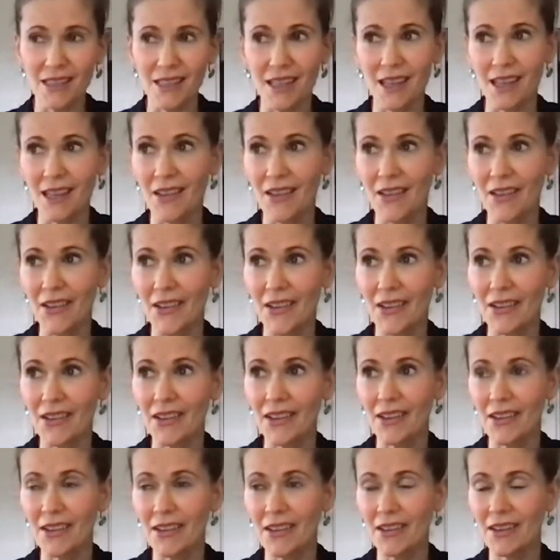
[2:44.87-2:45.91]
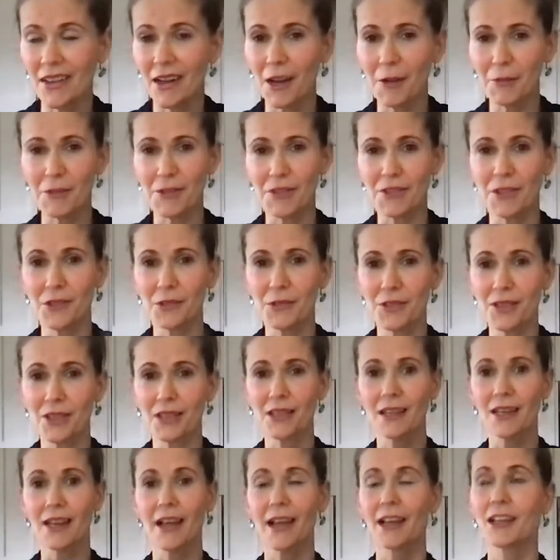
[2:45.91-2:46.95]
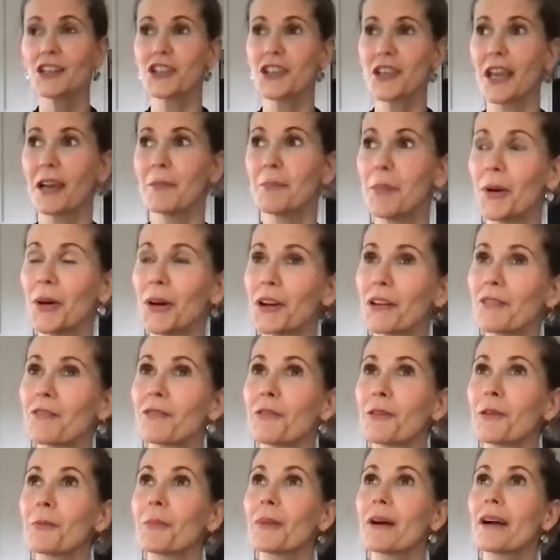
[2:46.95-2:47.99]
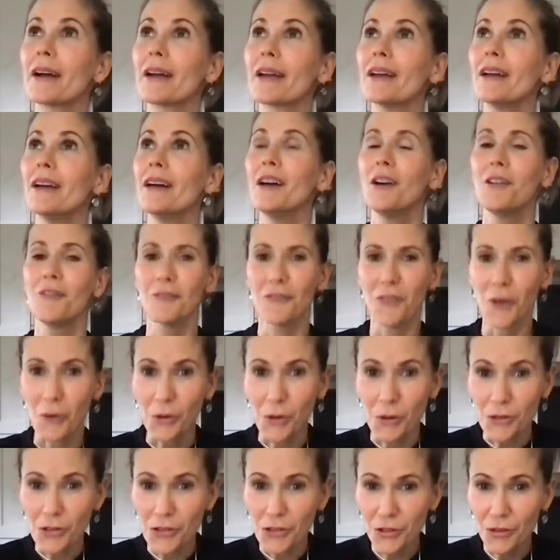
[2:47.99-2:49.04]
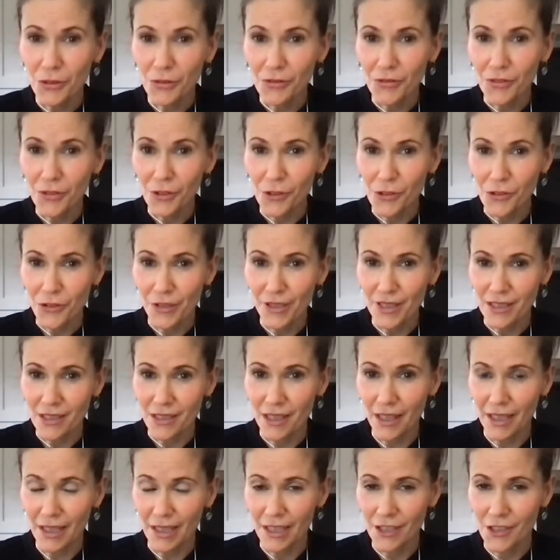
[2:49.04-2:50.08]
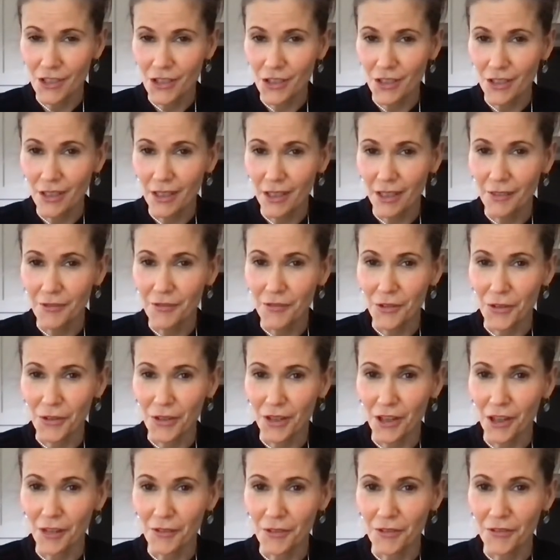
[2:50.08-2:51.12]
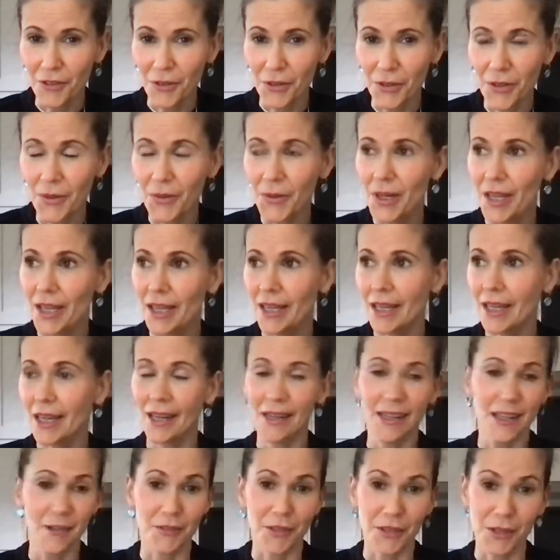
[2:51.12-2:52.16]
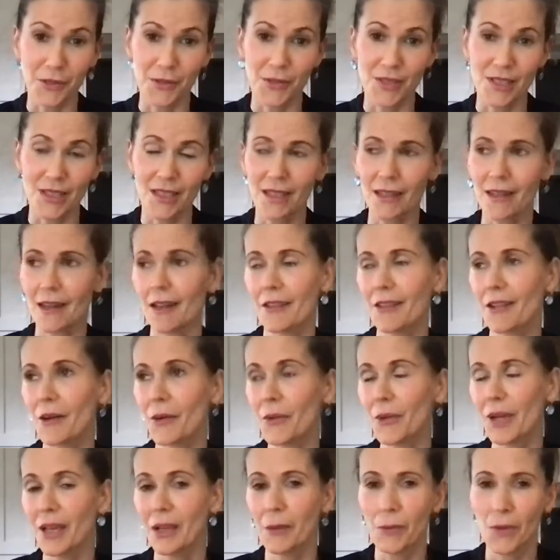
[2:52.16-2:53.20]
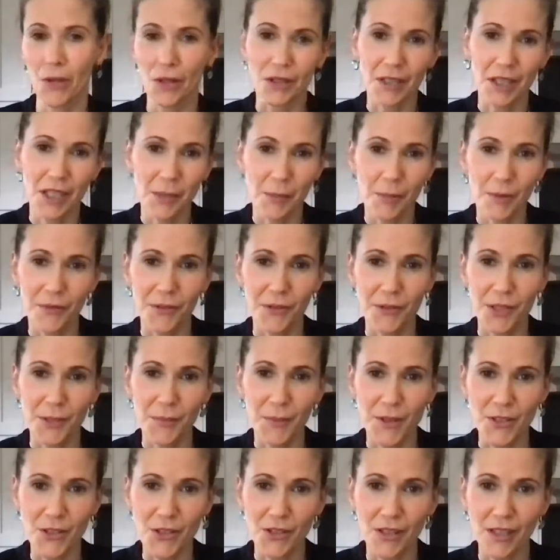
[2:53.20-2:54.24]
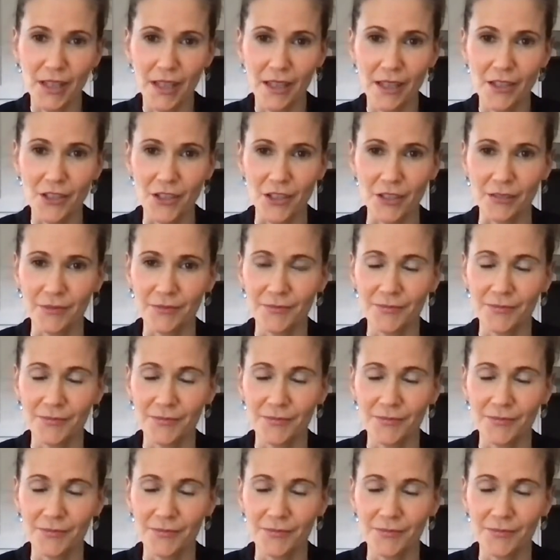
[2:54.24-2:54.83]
And I was using it, actually have bought it for my photo shoot for Dreena's Kind Kitchen, like for the cover photo. I never used it. And I thought, okay, well, I'll keep it for a special occasion.